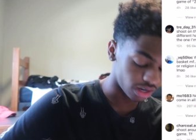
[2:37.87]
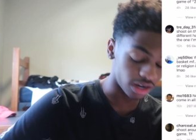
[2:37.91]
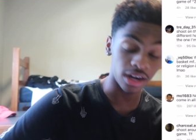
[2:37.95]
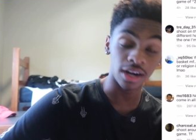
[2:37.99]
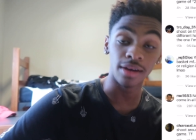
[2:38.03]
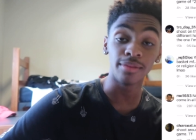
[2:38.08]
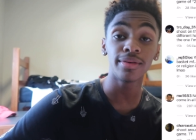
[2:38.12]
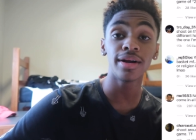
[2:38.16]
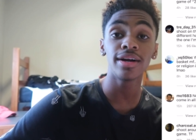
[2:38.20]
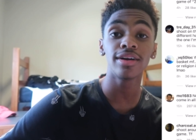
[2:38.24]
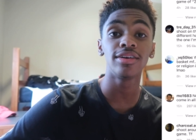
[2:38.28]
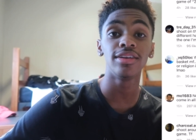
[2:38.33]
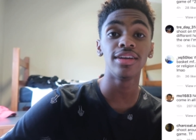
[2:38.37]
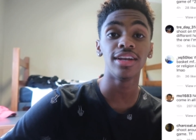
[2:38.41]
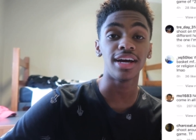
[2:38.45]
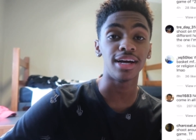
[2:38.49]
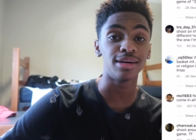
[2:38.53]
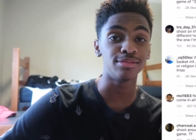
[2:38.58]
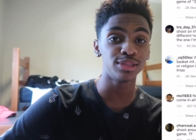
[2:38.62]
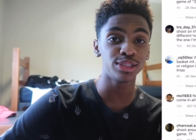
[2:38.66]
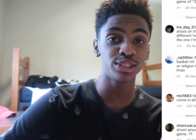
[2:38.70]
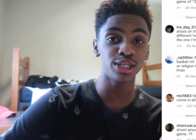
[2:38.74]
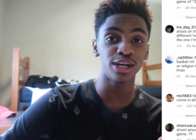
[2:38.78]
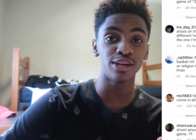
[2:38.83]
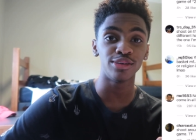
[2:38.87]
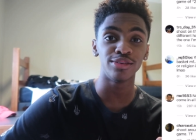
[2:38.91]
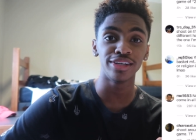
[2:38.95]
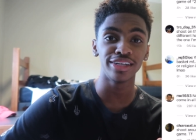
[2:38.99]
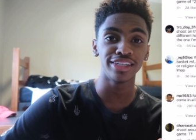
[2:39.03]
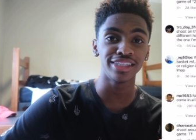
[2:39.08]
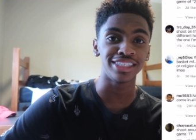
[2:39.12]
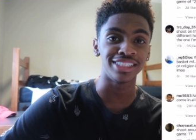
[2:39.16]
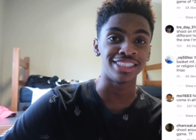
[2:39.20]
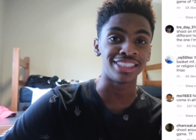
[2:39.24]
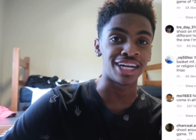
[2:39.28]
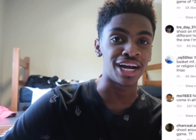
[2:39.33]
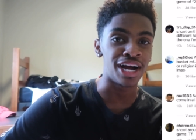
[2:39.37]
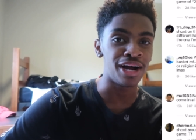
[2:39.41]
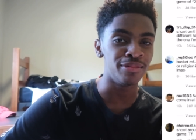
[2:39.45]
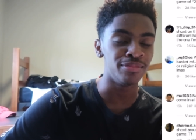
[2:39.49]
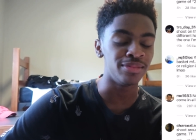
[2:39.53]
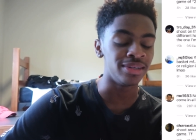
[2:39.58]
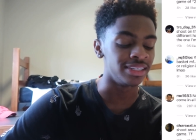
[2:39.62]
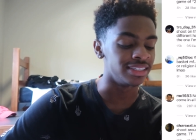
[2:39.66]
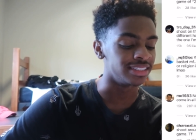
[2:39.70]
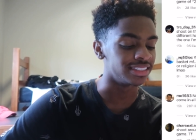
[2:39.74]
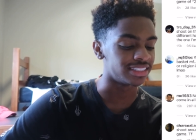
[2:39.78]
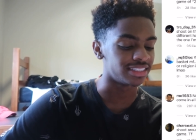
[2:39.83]
Right, I'm not gonna lie, I'm trying to read these
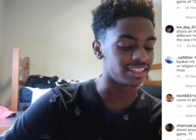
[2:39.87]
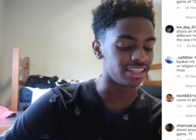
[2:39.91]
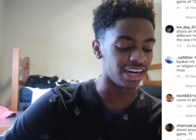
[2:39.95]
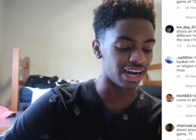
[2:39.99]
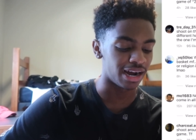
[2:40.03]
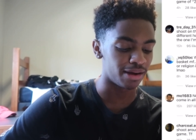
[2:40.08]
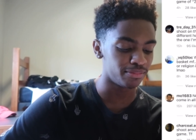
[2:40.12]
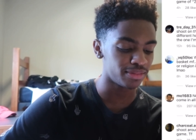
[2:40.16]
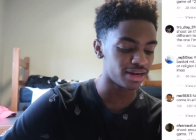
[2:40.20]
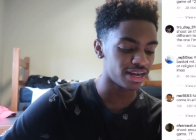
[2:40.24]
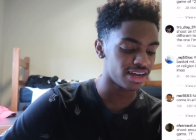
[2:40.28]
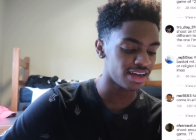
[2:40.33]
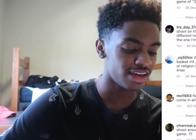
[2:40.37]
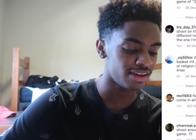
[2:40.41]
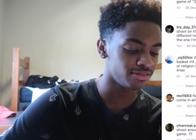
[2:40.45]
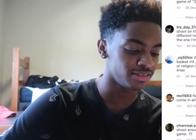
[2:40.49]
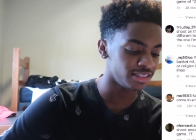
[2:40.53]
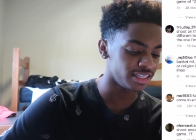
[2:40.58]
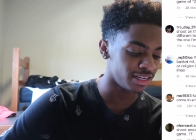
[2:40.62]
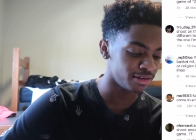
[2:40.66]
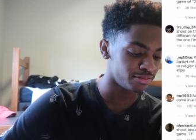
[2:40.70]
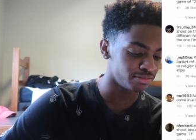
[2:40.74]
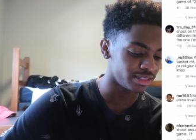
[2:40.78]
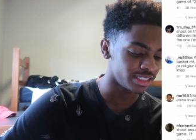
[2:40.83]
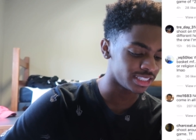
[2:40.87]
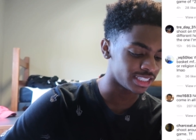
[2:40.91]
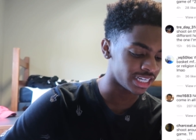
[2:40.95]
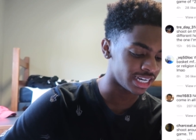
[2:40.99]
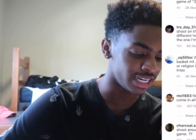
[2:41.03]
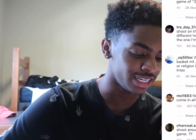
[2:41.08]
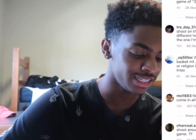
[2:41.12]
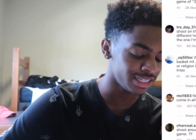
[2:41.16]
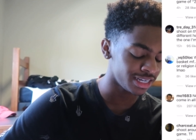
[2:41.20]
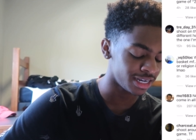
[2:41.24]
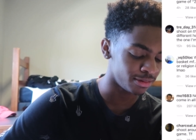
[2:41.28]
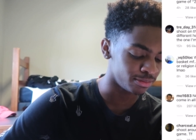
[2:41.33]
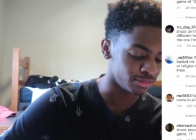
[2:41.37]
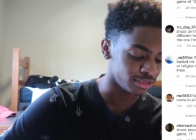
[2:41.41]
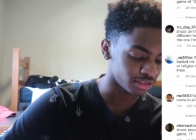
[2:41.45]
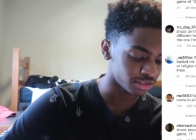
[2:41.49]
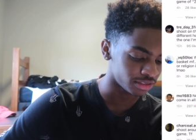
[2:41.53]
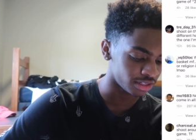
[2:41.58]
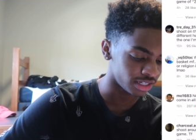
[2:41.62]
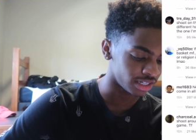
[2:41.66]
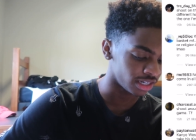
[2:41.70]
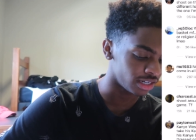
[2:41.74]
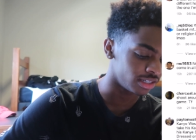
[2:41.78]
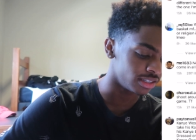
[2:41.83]
comments, and I'm not having that much hate
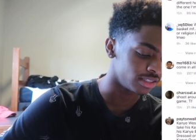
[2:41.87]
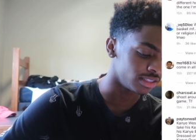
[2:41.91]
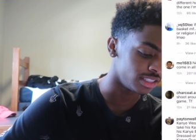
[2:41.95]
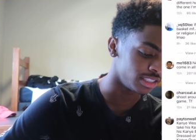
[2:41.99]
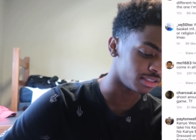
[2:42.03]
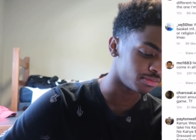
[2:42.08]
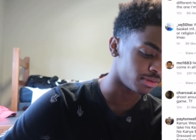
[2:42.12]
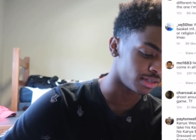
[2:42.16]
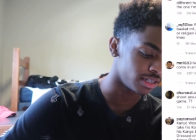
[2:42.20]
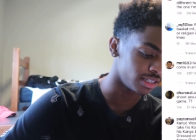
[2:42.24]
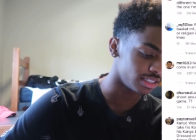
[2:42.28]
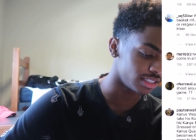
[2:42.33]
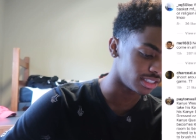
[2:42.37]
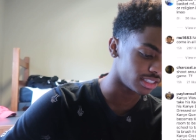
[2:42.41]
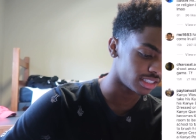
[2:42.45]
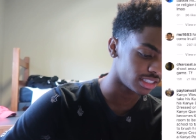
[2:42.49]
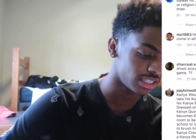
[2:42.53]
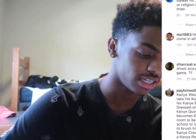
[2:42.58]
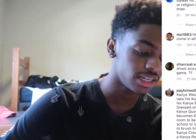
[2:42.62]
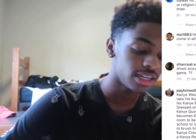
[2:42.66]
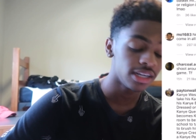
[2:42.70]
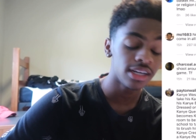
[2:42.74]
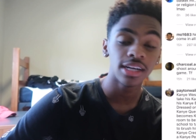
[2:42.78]
comments right now on these pages.